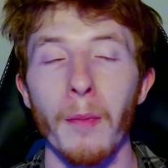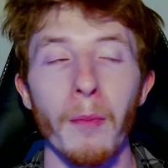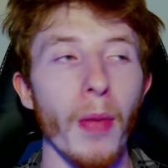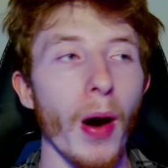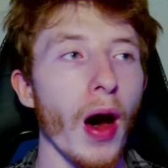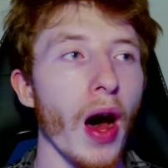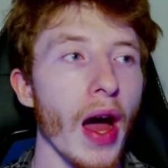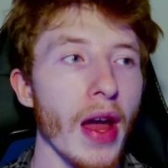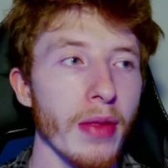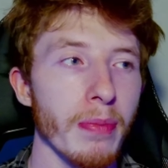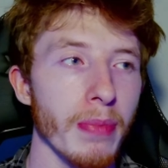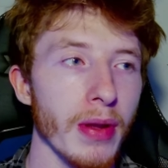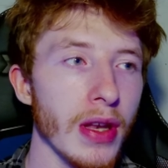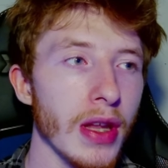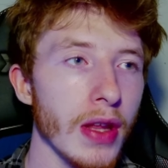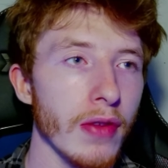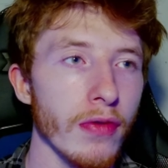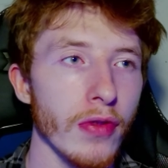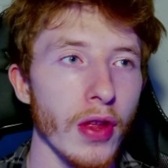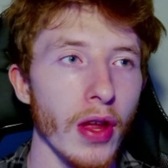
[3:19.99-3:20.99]
But I
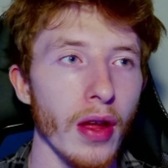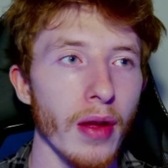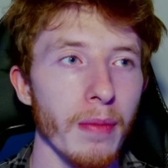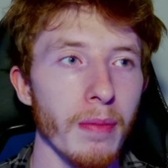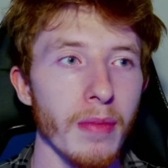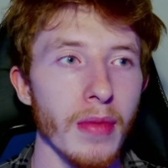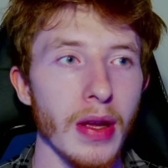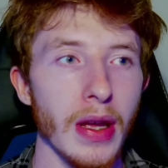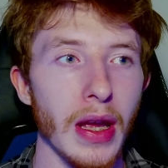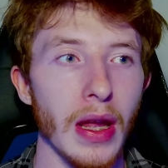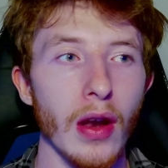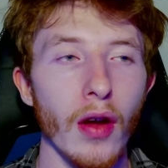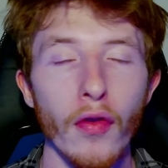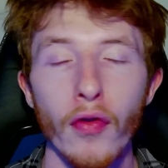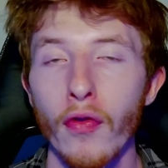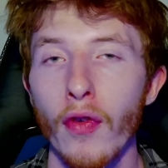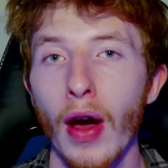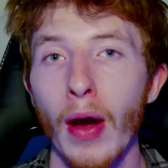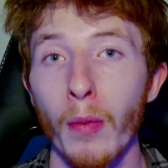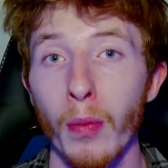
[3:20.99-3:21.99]
believe that in a
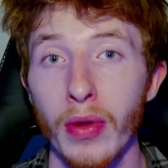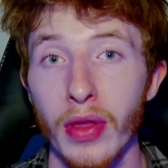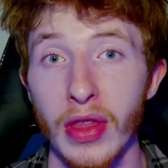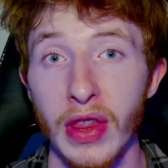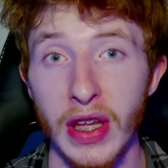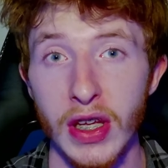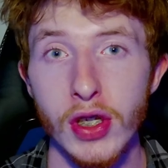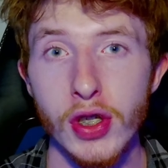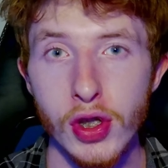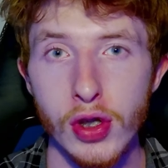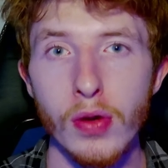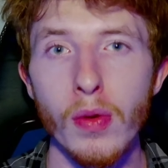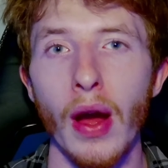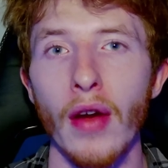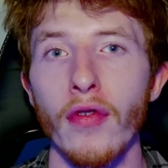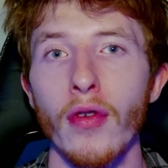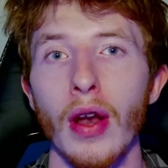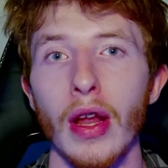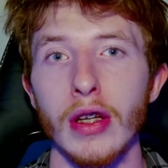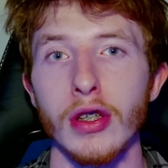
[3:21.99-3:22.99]
fight with these two, I
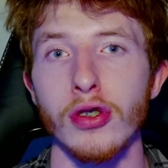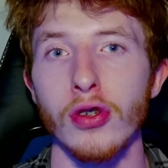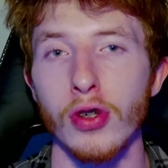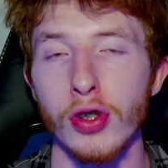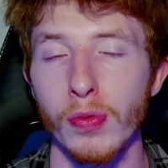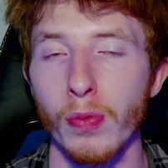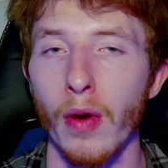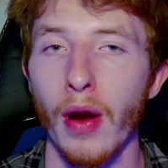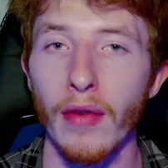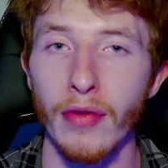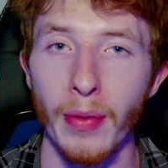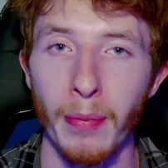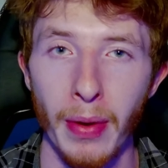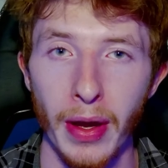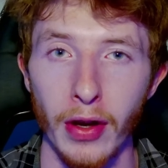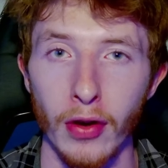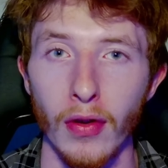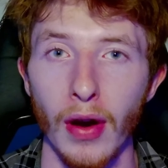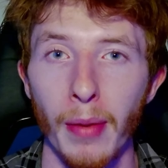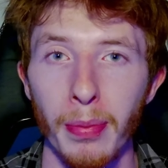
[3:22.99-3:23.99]
feel like Josh will have the
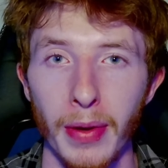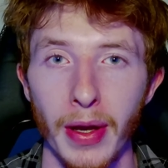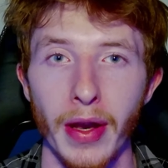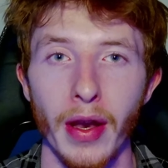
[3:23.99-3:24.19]
better grappling.